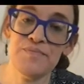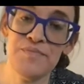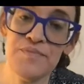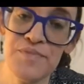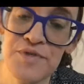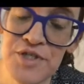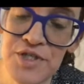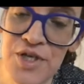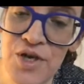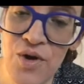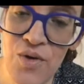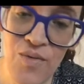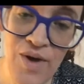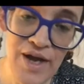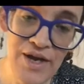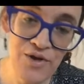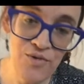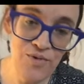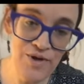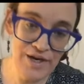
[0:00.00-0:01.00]
so
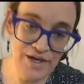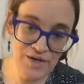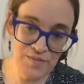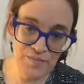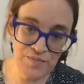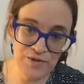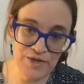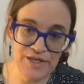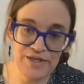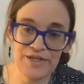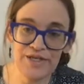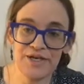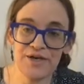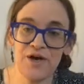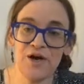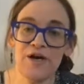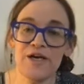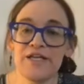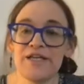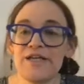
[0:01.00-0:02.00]
I don't want to completely
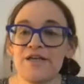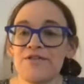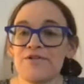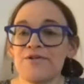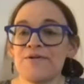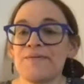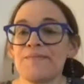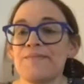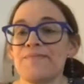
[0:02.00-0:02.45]
knock it either.